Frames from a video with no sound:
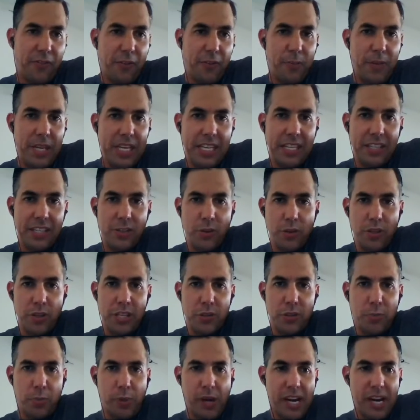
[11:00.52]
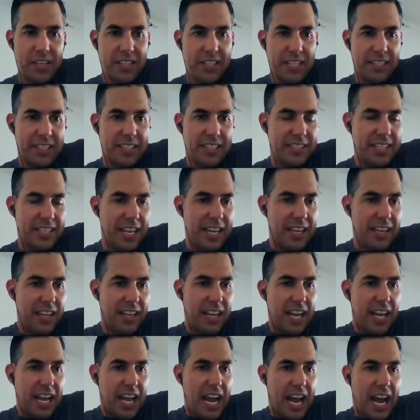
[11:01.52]
for me in doing this project is
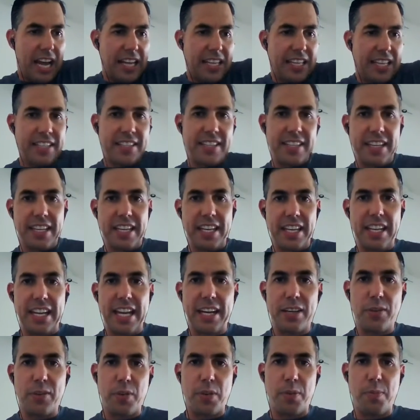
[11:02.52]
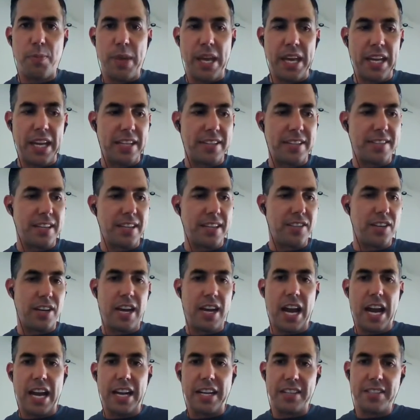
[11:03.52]
I get to connect with men at such an
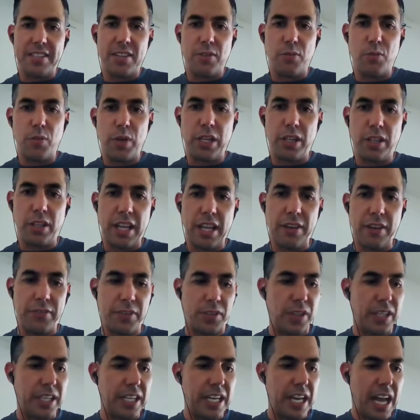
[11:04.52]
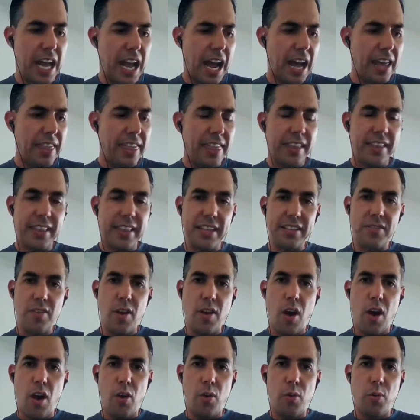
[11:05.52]
honest and real level. And I think that's
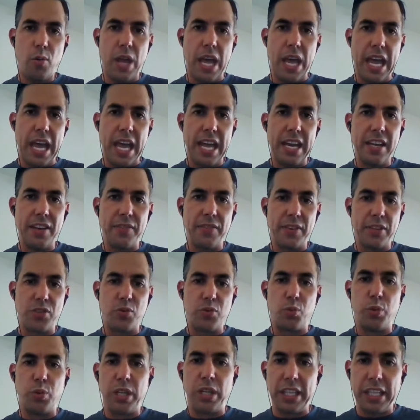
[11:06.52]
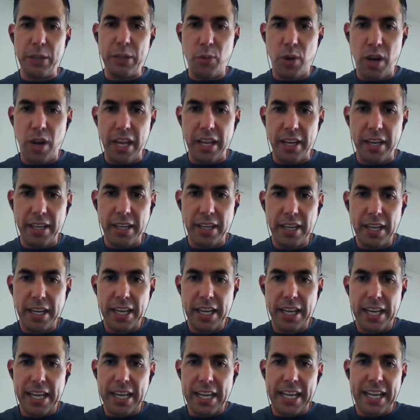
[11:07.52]
all any of us really want.
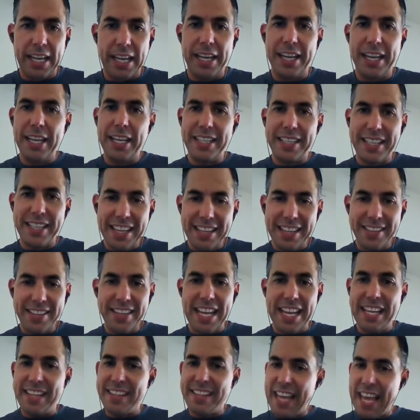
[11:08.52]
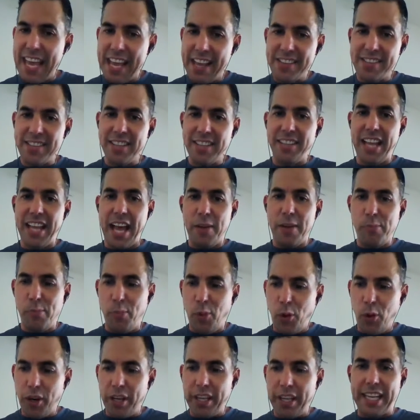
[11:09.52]
It takes a lot
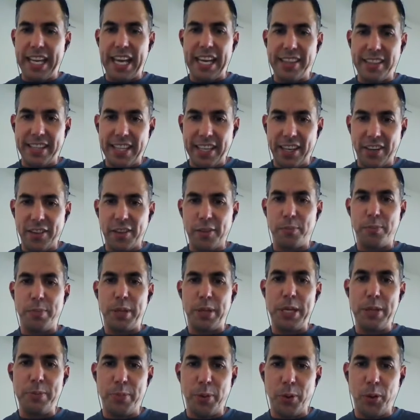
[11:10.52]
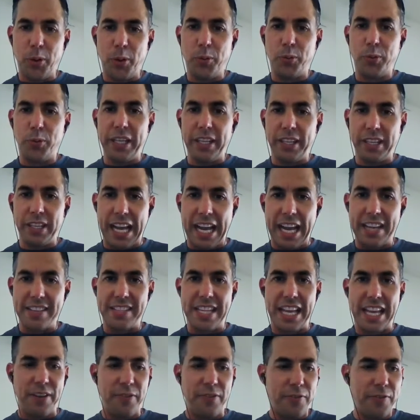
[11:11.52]
more to get there than people realize.
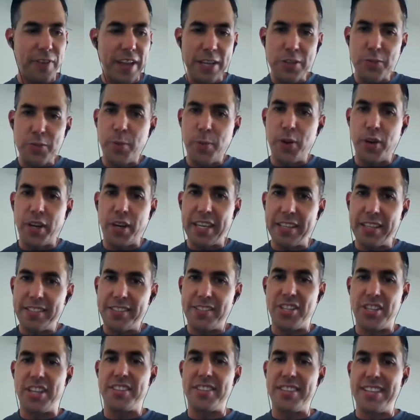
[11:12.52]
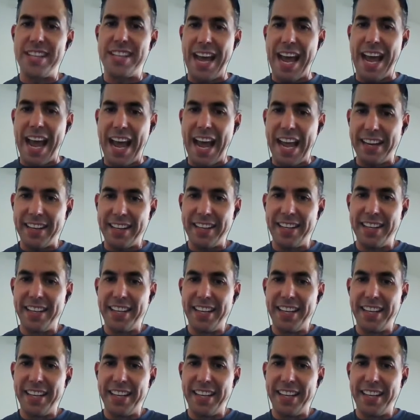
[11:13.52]
And Facebook is just not,